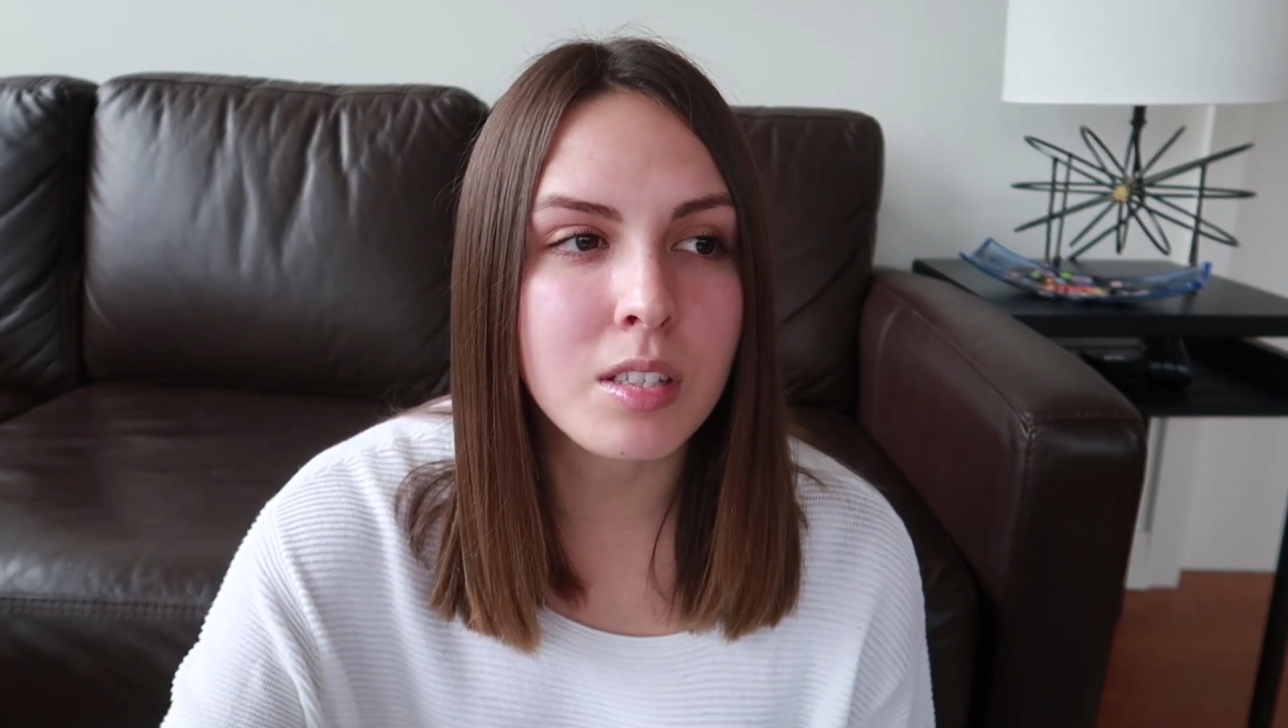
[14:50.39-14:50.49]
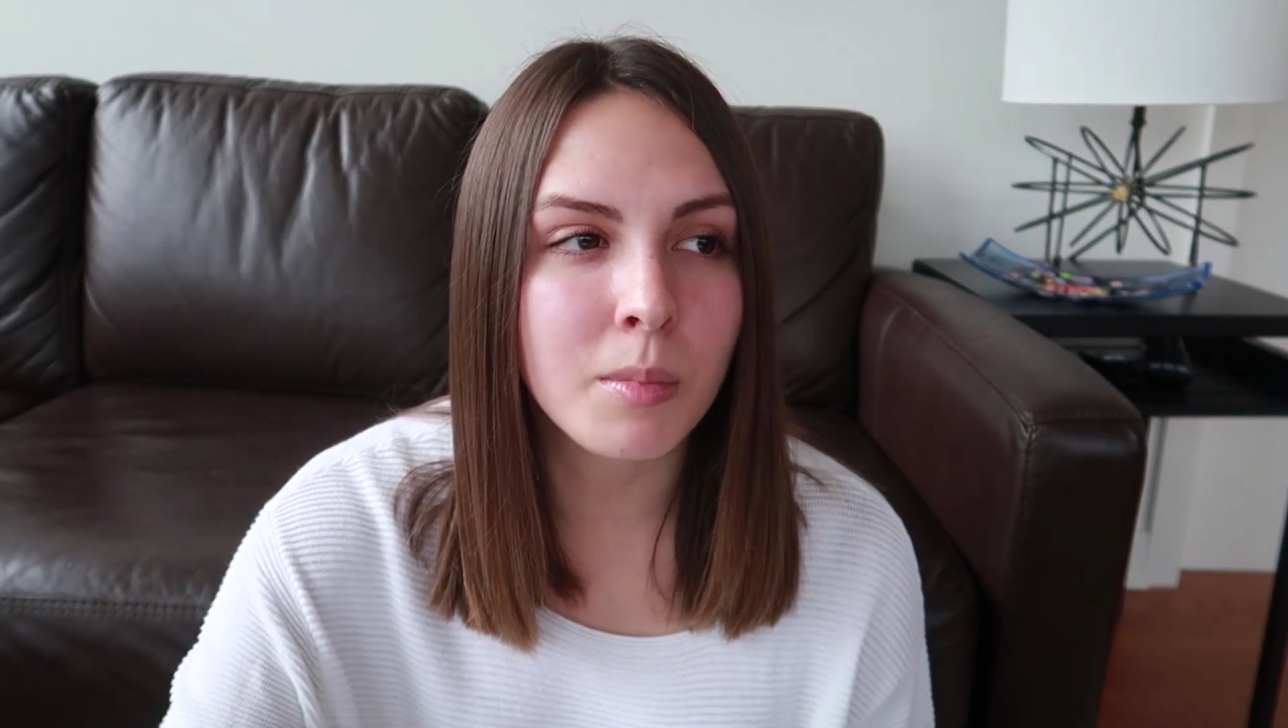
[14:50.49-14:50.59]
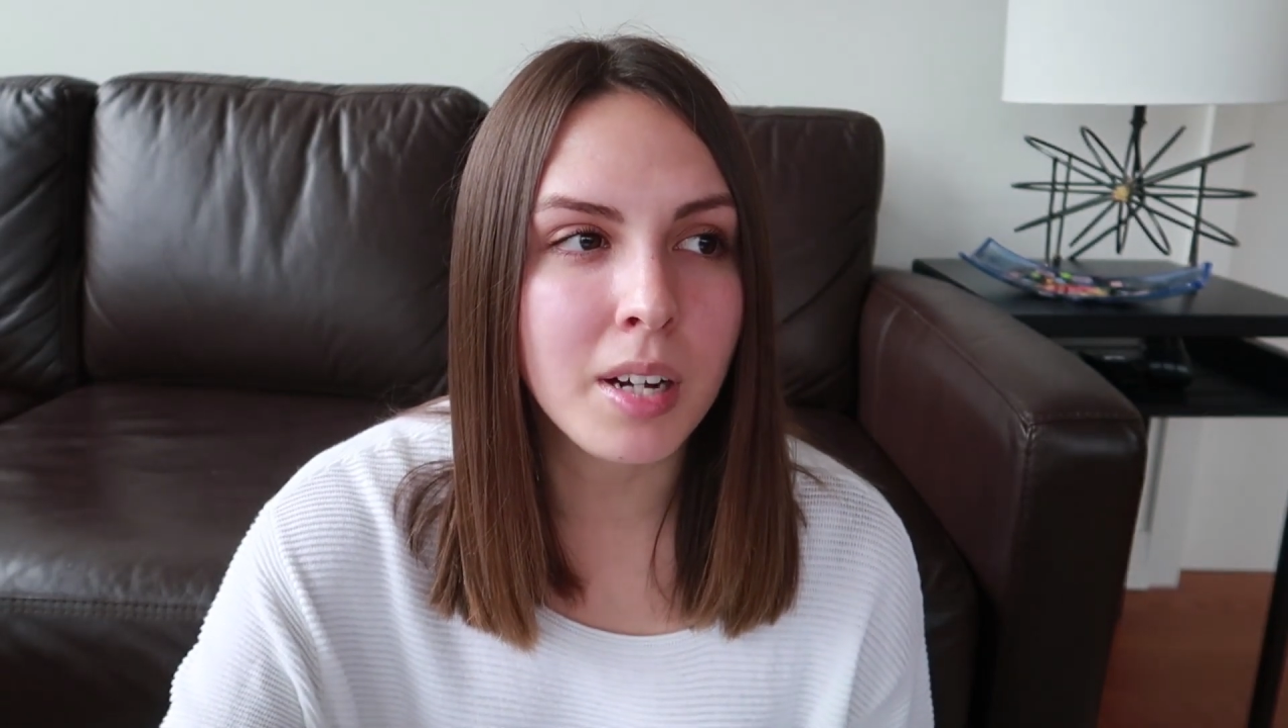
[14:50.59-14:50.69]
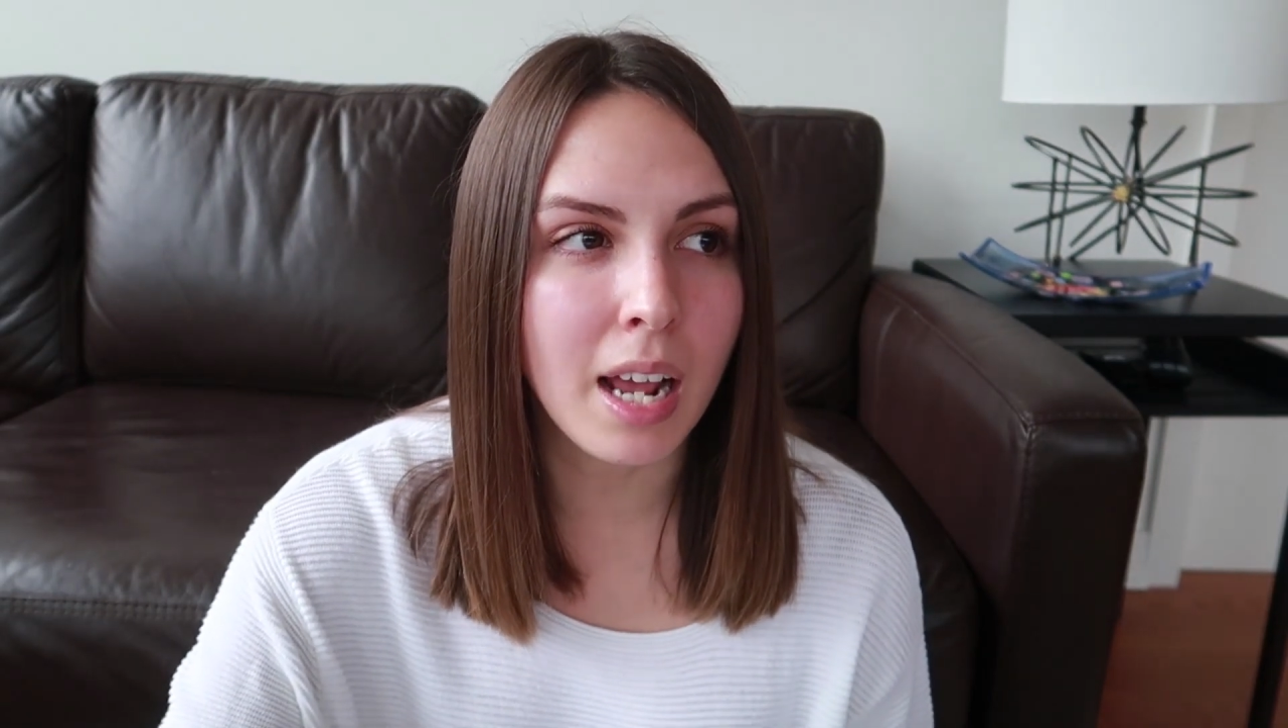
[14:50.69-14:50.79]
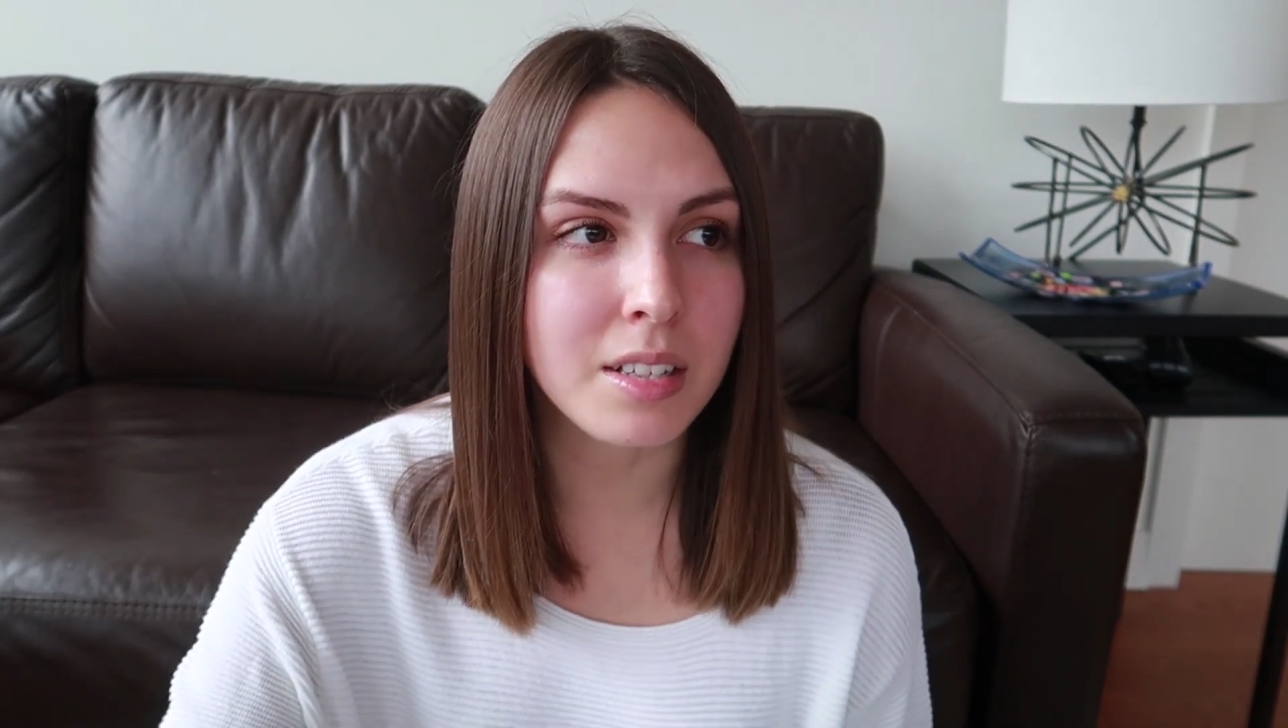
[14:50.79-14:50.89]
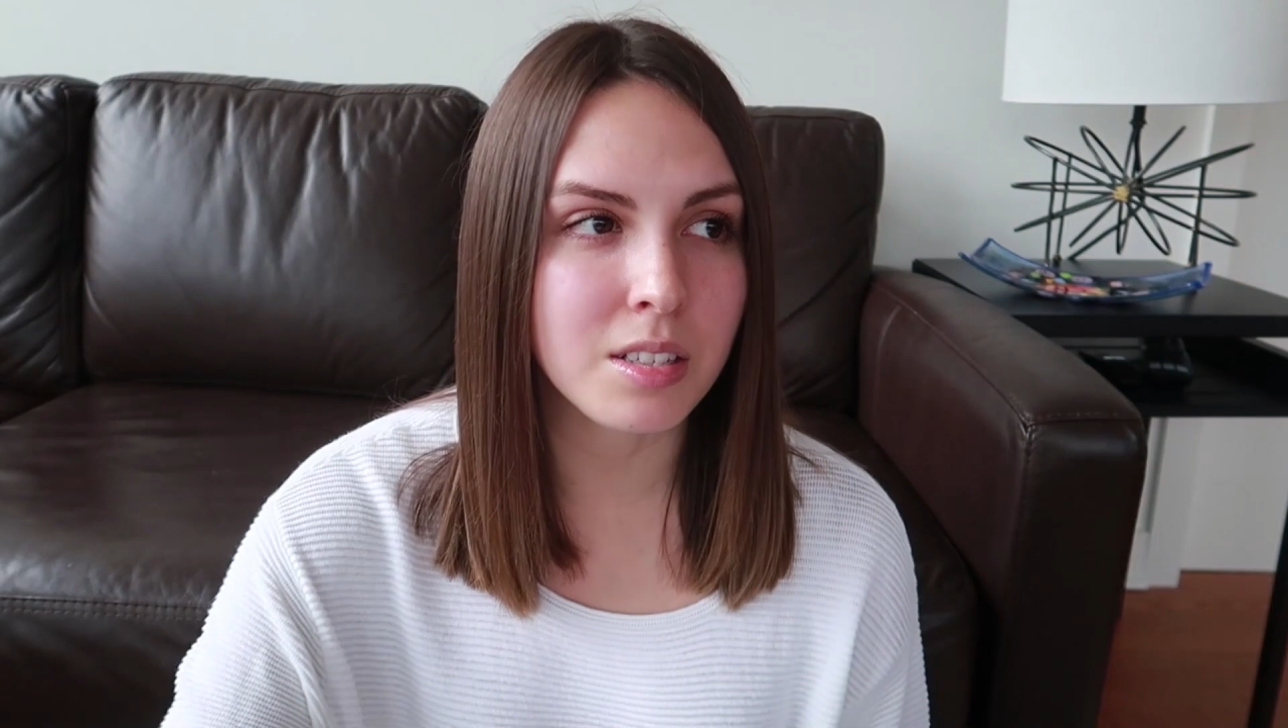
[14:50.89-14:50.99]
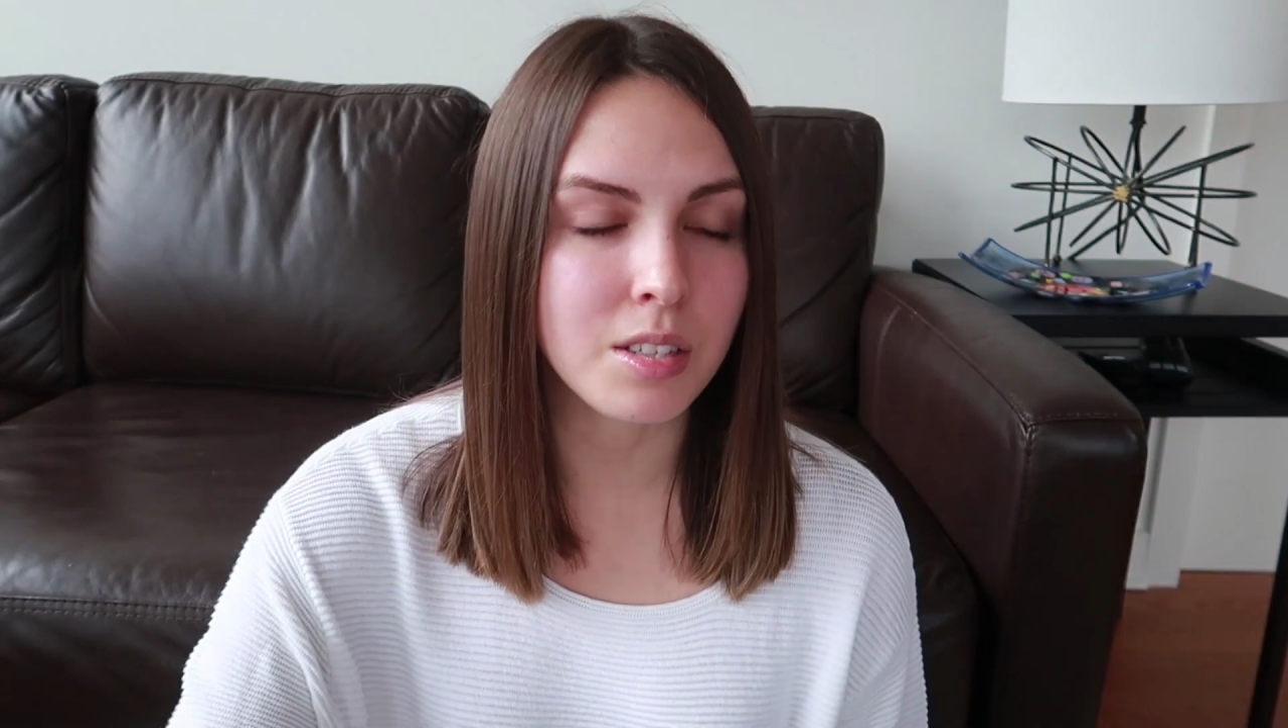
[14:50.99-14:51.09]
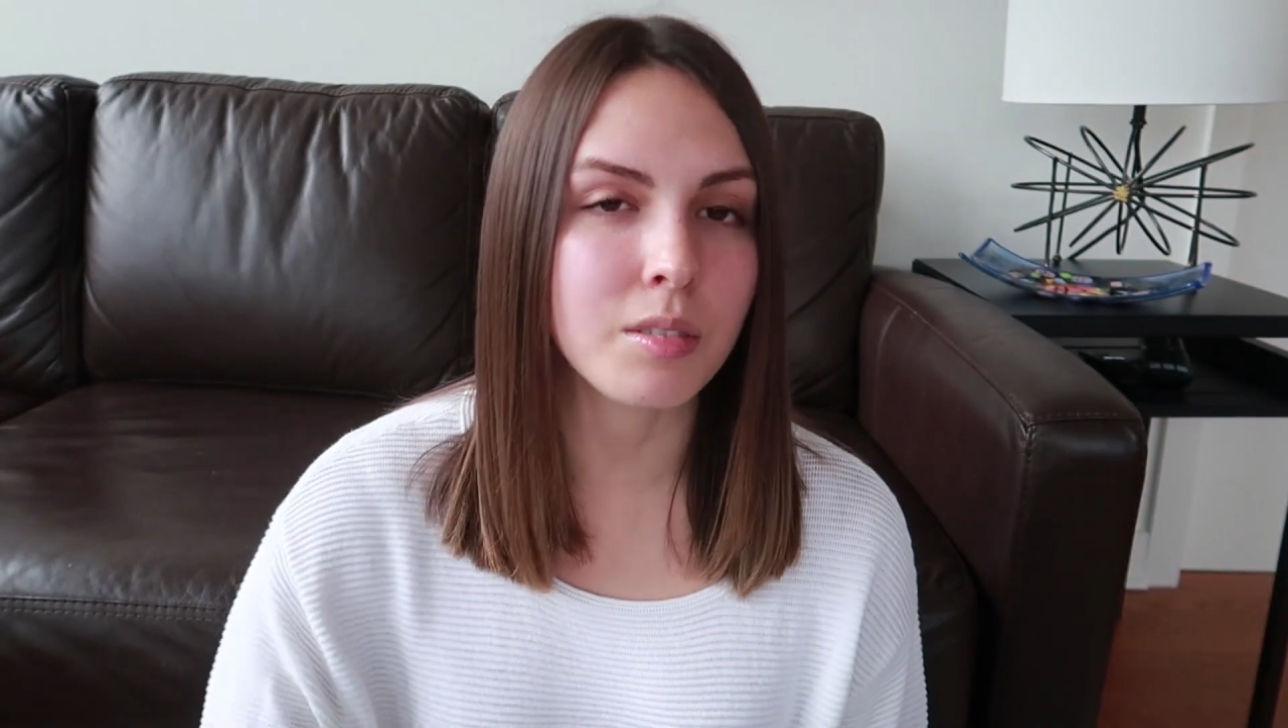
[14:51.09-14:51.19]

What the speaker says: someone asks